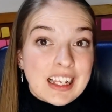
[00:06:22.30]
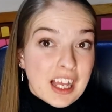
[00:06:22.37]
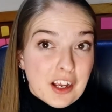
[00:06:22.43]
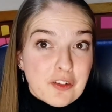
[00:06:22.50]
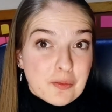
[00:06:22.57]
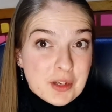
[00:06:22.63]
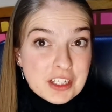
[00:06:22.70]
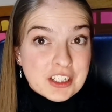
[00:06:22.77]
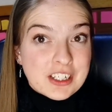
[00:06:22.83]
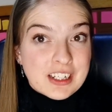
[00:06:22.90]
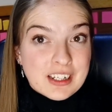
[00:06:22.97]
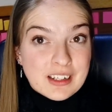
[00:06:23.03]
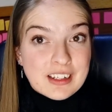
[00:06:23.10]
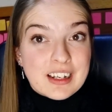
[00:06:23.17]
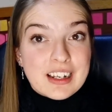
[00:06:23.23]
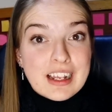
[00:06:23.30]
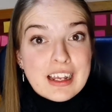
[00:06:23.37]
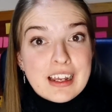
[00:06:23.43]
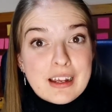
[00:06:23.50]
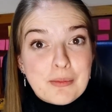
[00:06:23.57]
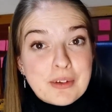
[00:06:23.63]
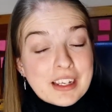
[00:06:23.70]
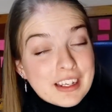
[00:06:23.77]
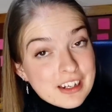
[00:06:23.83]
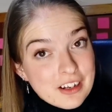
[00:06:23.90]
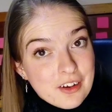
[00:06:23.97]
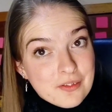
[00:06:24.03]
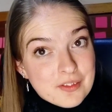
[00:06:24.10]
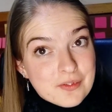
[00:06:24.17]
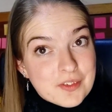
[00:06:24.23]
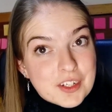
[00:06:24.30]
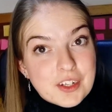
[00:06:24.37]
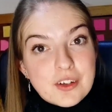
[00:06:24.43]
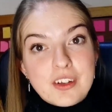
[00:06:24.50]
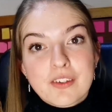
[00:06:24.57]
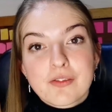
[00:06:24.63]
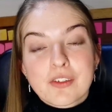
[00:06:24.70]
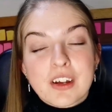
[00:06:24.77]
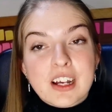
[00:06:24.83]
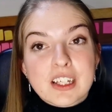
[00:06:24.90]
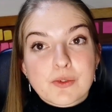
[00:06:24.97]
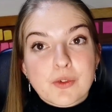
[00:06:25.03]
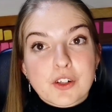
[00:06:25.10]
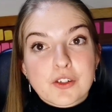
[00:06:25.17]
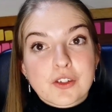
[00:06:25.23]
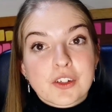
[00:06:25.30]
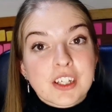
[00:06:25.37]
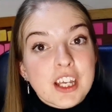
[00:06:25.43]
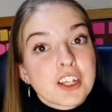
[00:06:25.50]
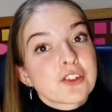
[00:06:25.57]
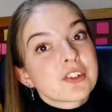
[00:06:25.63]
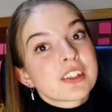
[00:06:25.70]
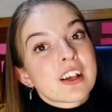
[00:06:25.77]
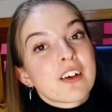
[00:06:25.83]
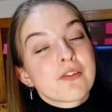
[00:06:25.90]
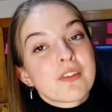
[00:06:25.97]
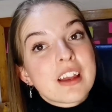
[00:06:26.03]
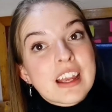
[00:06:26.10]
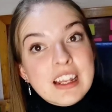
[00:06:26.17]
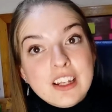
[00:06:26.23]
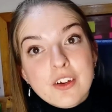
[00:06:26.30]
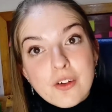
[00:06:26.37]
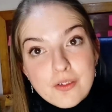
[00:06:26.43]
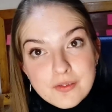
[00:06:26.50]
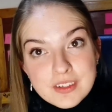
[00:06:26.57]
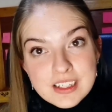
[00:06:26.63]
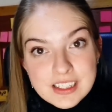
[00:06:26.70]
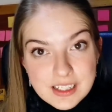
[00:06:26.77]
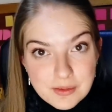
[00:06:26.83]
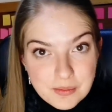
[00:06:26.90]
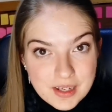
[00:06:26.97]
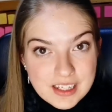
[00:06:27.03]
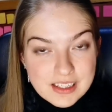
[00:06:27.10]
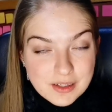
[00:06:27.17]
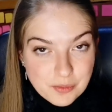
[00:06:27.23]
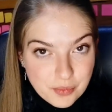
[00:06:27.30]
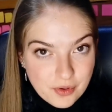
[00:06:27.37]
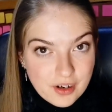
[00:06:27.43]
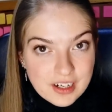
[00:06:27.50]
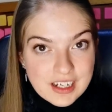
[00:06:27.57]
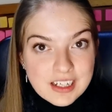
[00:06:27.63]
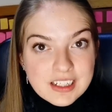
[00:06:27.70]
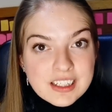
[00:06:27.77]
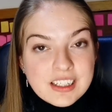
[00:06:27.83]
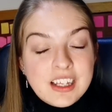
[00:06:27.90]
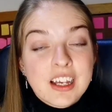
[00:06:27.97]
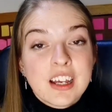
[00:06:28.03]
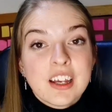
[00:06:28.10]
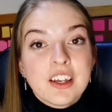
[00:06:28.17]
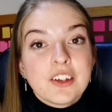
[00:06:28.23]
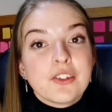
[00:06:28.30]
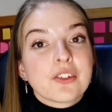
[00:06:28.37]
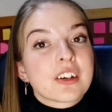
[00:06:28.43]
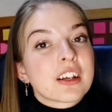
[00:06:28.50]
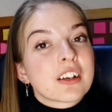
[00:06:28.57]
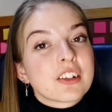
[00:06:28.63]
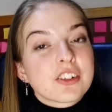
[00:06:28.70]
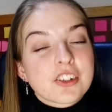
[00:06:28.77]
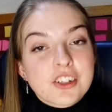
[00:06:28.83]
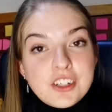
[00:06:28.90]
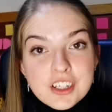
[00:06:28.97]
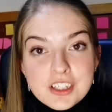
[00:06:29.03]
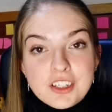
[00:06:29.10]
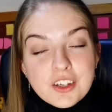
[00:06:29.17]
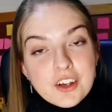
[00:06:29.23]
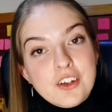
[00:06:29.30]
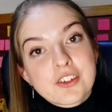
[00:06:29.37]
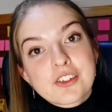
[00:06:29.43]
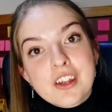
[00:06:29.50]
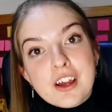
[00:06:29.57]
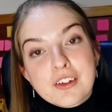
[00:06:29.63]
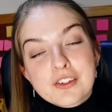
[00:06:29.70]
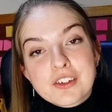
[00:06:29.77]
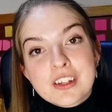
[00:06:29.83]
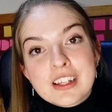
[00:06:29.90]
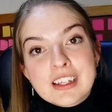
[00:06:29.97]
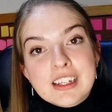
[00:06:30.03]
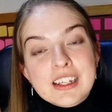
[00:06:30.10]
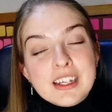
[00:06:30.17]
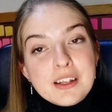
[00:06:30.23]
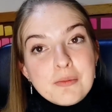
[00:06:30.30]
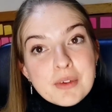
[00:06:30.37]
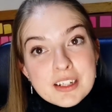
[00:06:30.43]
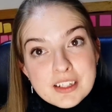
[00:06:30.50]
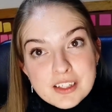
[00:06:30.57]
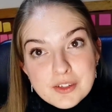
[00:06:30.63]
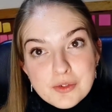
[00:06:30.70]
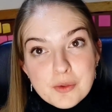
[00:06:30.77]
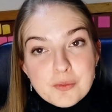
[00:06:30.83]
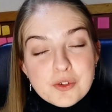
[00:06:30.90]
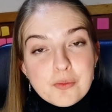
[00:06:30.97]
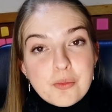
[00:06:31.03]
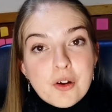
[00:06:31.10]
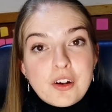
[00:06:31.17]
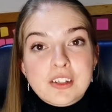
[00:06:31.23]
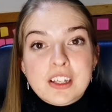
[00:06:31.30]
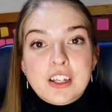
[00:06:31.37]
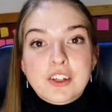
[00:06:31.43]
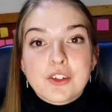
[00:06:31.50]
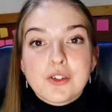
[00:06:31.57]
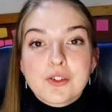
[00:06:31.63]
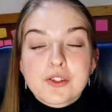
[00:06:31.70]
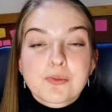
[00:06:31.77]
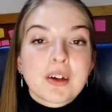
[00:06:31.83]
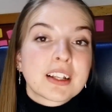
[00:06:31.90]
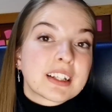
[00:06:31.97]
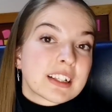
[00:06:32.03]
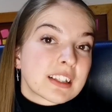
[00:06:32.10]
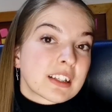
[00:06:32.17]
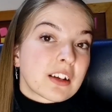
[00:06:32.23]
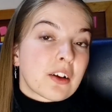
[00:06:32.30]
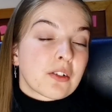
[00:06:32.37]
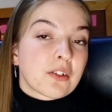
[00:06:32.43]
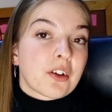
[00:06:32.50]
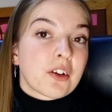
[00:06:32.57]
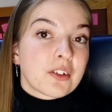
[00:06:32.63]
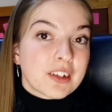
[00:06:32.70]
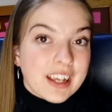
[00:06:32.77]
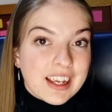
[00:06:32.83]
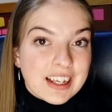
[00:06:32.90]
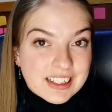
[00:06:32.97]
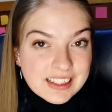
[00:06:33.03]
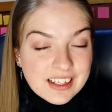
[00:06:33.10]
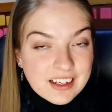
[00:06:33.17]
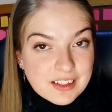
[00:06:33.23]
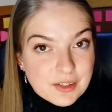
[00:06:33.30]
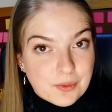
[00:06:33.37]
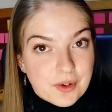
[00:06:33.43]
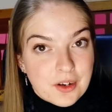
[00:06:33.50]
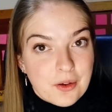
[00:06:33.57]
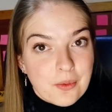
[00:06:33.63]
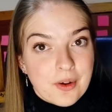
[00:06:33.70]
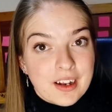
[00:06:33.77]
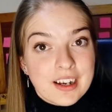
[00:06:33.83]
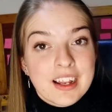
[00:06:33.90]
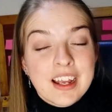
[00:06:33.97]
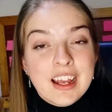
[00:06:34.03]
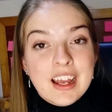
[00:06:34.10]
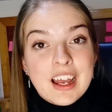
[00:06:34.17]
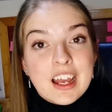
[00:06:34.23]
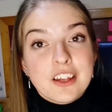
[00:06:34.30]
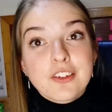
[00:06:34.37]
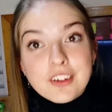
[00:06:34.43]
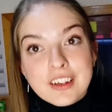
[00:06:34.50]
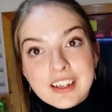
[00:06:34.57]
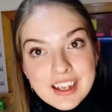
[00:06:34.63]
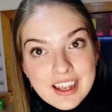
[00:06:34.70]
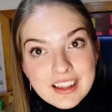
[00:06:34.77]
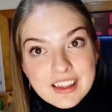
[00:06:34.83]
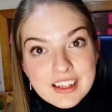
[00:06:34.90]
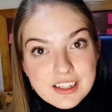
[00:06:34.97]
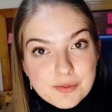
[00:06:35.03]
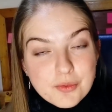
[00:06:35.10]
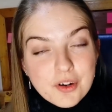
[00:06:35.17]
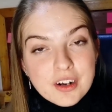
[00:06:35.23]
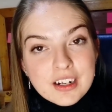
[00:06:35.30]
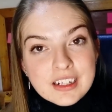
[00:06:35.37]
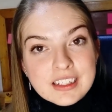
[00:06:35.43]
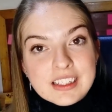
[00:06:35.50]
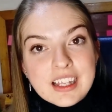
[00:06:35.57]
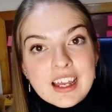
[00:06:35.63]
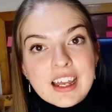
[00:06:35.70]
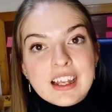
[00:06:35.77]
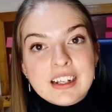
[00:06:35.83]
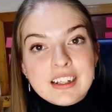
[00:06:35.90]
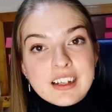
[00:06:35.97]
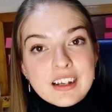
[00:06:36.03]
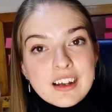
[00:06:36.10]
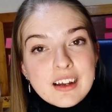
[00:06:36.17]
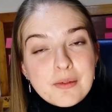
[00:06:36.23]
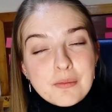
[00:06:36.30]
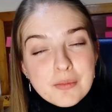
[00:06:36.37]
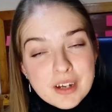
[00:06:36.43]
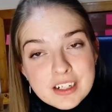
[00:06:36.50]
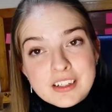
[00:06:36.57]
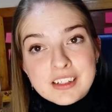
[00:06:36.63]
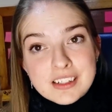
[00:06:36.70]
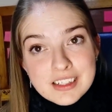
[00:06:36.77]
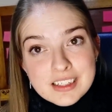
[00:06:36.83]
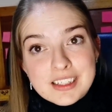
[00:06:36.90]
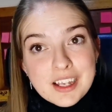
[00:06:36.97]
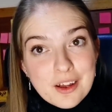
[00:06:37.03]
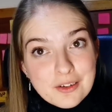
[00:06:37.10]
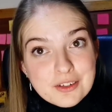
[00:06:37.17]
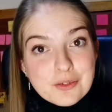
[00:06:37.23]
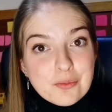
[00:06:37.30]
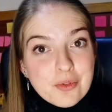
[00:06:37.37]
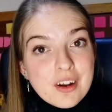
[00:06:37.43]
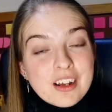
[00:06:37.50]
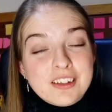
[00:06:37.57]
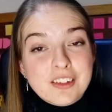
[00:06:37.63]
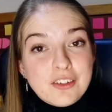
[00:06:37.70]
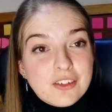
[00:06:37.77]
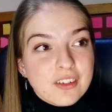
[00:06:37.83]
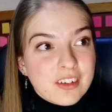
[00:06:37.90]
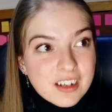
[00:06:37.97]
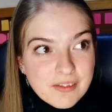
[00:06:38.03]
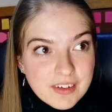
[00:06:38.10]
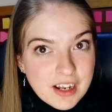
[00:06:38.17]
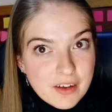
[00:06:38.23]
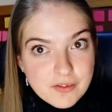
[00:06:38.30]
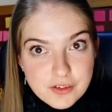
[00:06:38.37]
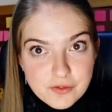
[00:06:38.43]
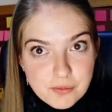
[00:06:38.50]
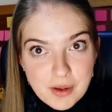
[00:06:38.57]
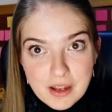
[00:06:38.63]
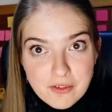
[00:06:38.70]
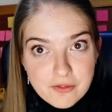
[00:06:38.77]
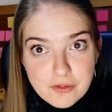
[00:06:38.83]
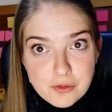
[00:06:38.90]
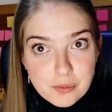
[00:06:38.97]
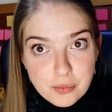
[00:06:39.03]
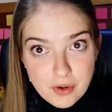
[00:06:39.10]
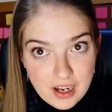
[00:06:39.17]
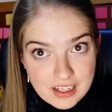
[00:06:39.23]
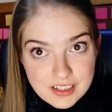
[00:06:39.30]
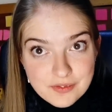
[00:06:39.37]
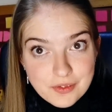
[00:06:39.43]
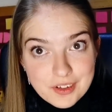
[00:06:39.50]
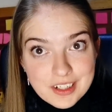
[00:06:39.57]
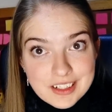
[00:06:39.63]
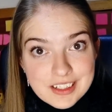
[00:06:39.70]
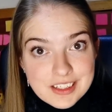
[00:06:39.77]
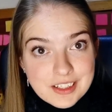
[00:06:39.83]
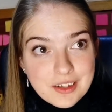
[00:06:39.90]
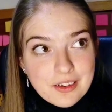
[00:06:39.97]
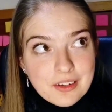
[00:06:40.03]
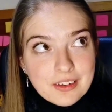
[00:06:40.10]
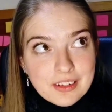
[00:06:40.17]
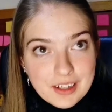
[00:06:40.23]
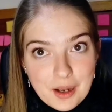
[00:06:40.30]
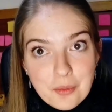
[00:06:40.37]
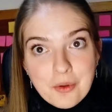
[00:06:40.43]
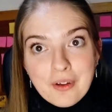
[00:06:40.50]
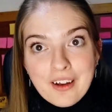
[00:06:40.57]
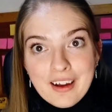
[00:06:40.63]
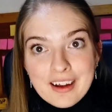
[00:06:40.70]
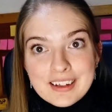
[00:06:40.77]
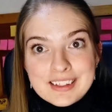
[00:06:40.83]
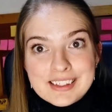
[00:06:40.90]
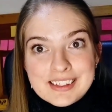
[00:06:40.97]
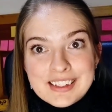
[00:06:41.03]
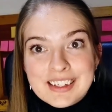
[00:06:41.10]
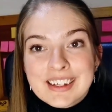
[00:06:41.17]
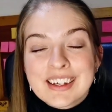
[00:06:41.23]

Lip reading: Like I mentioned in the beginning of the video, if you guys want to get yourself any of these amazing products, you can just go down to the link in my description box and use my discount code HairScience101 and you can get these products at a much discounted price. So you don't even have to pay full price for it. So come on guys.